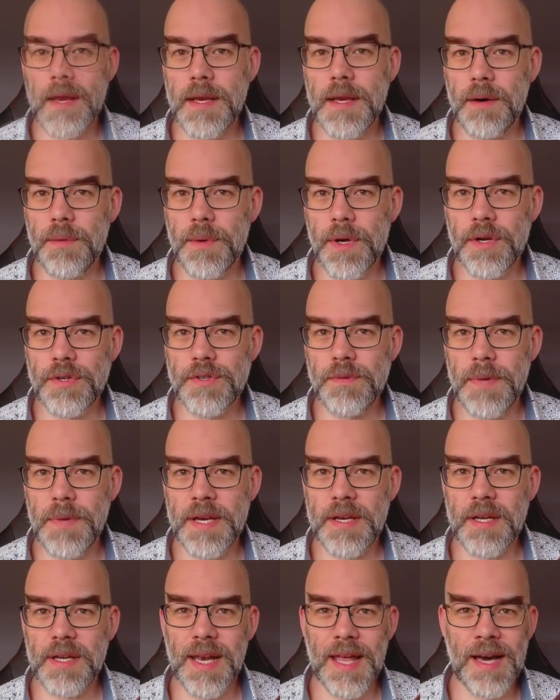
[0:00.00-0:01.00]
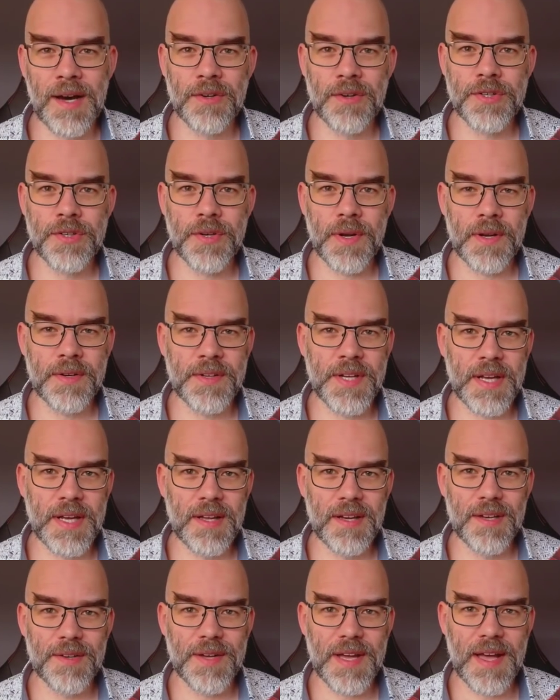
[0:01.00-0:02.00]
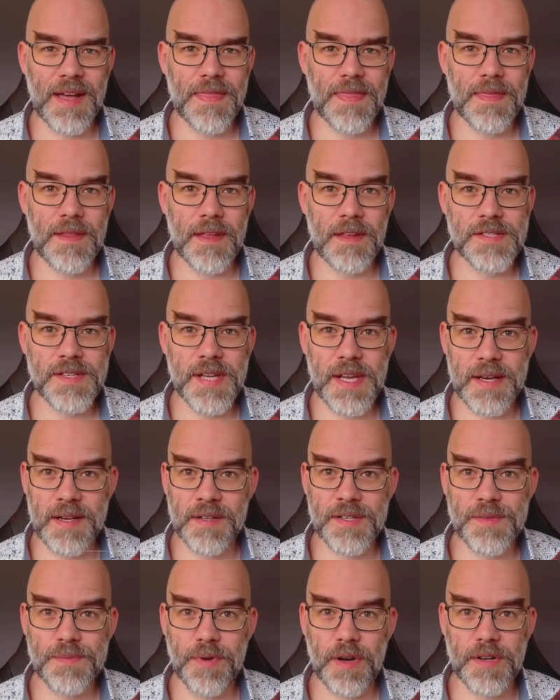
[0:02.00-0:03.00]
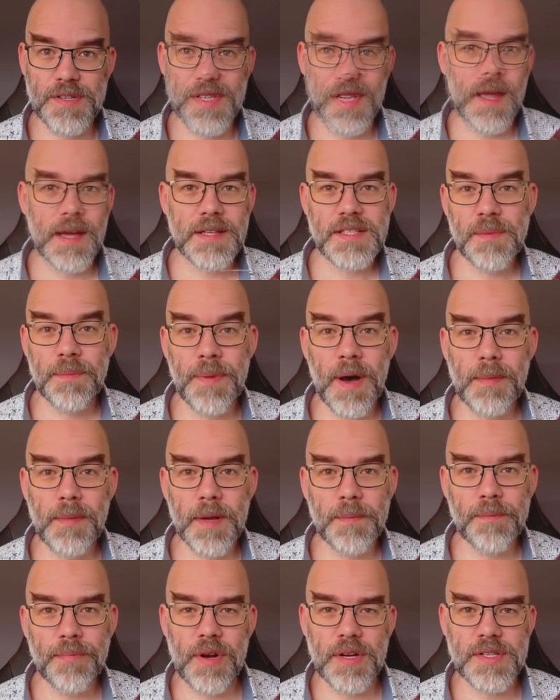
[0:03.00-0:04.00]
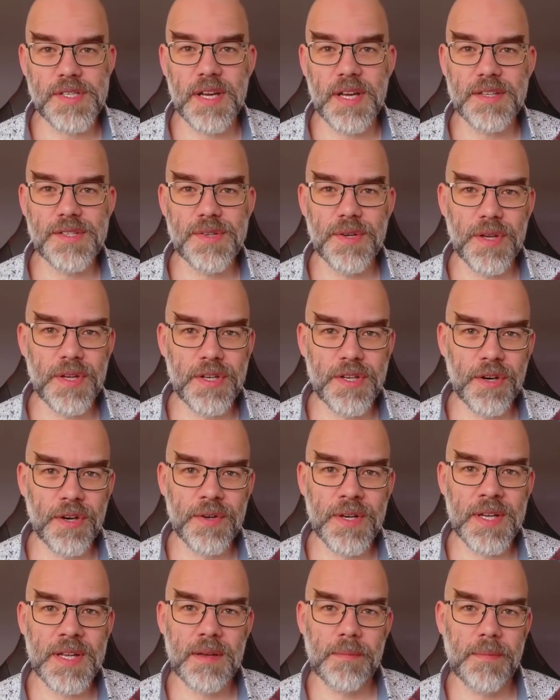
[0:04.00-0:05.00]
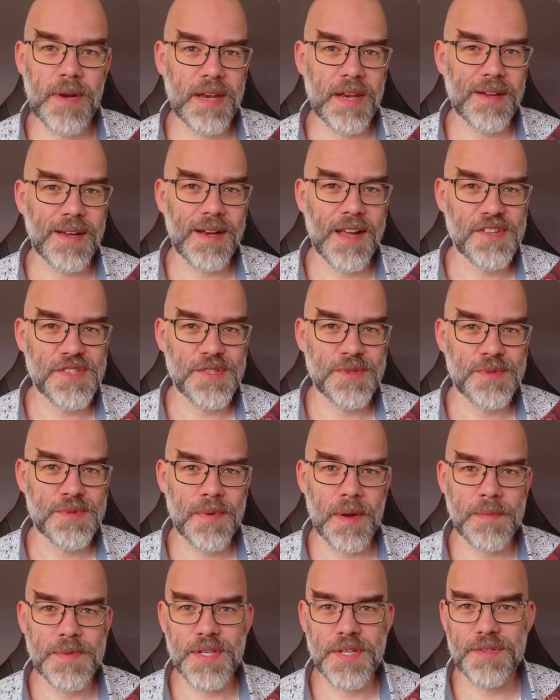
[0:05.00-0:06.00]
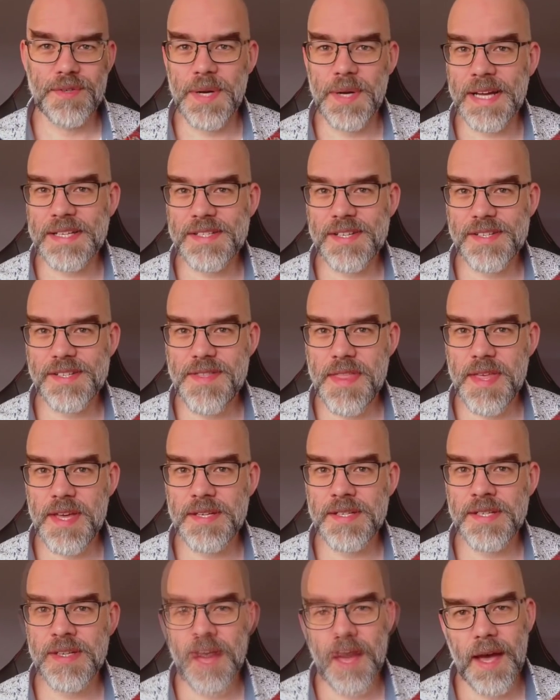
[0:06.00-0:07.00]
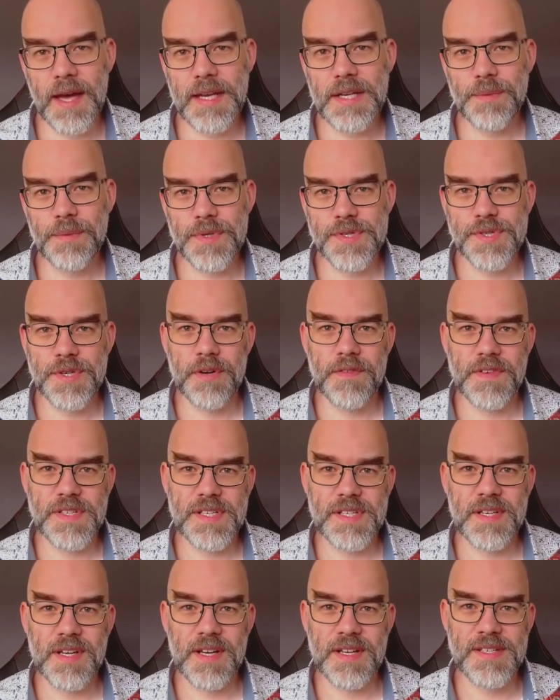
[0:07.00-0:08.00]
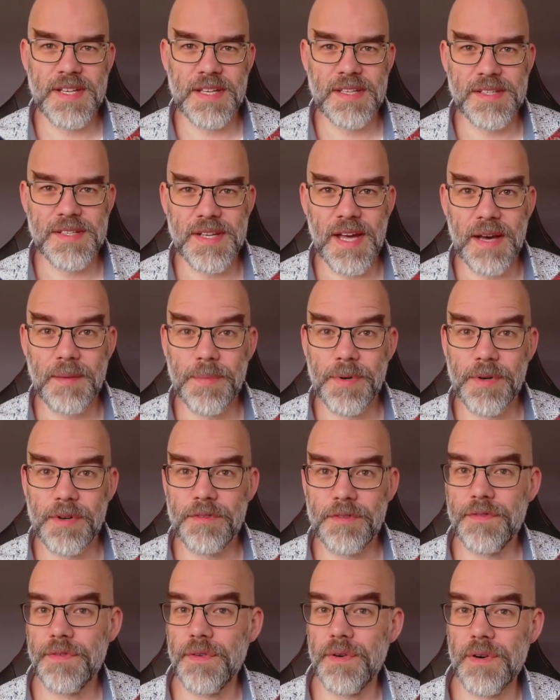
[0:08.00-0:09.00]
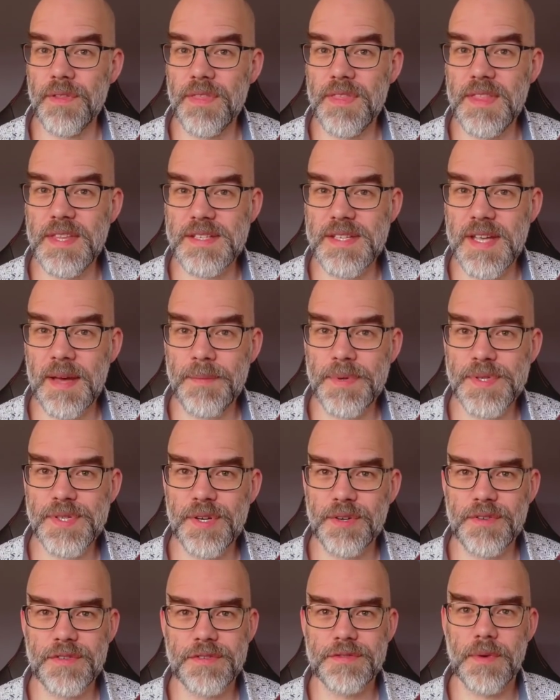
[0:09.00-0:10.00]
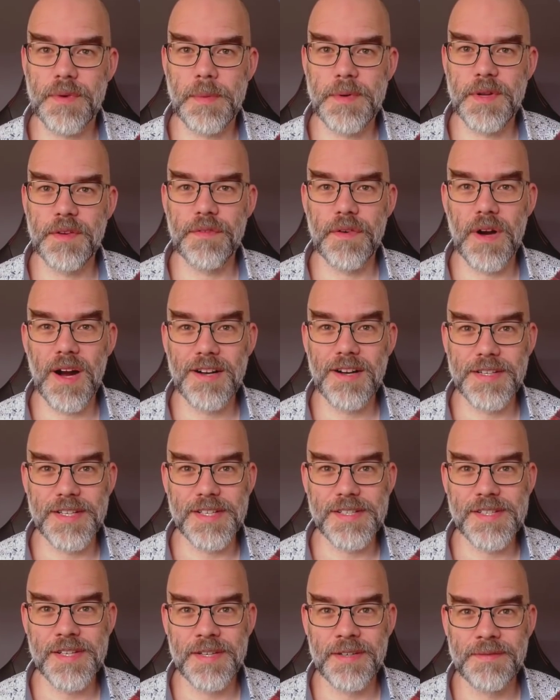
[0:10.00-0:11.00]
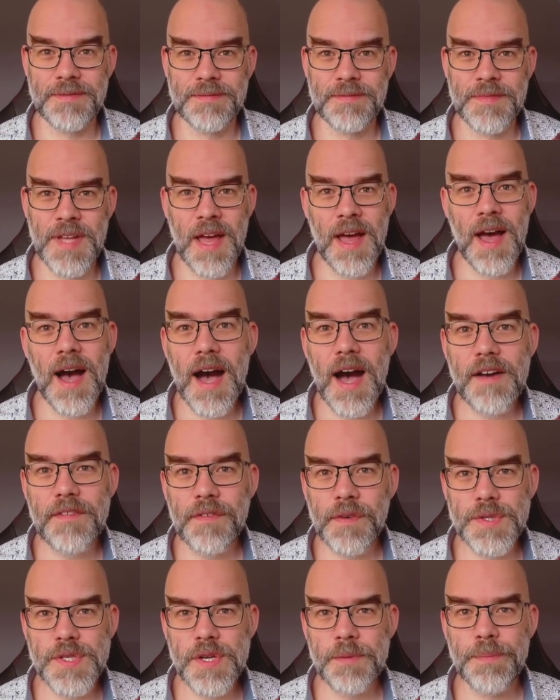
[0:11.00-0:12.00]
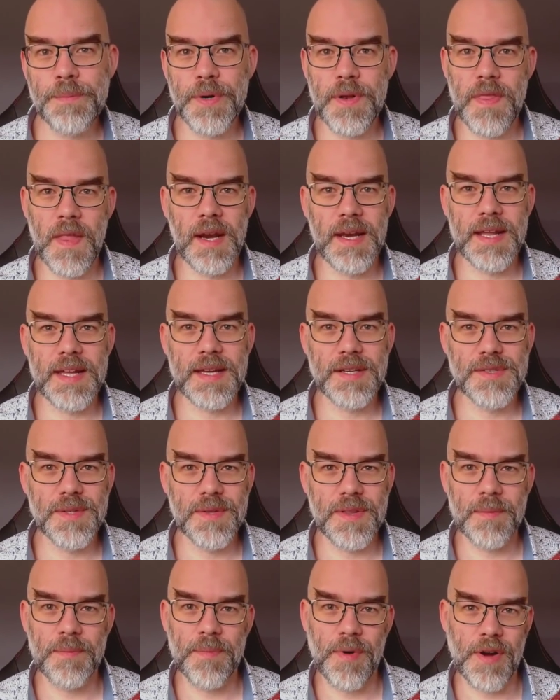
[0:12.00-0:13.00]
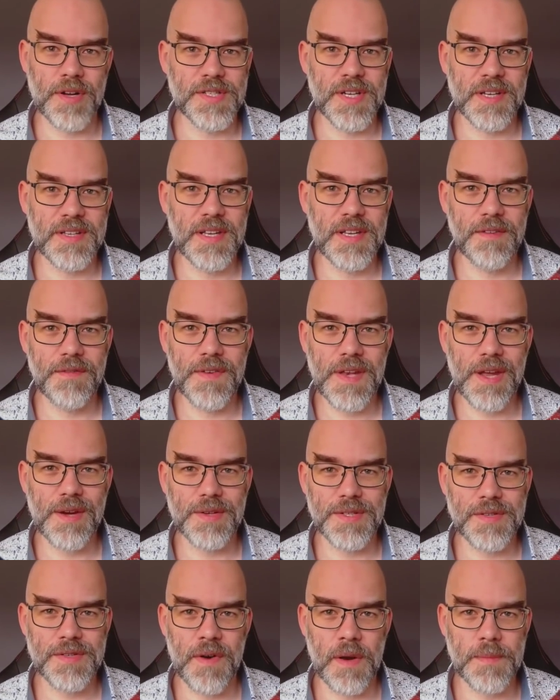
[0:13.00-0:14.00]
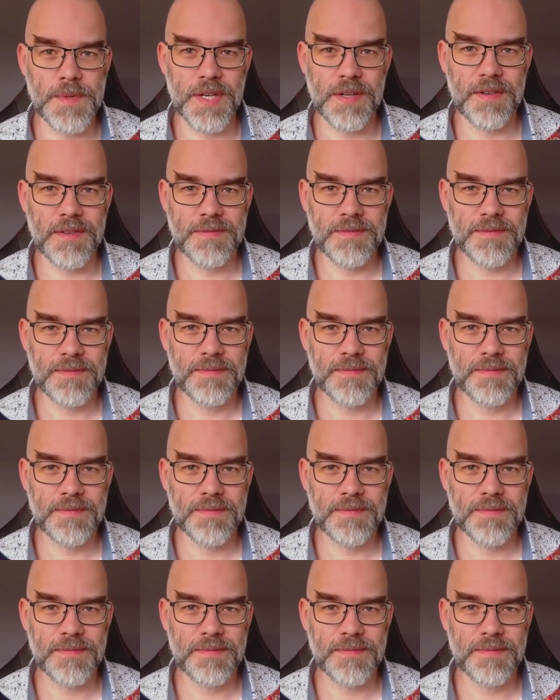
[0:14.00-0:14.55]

Now we'll go to Blender Cloud to take a look at the Settlers project. It's a public project, so you don't need a Blender Cloud subscription to access this, and it will serve as a nice example for this episode of Scripting for Artists. I've also put a link to the project in the video description.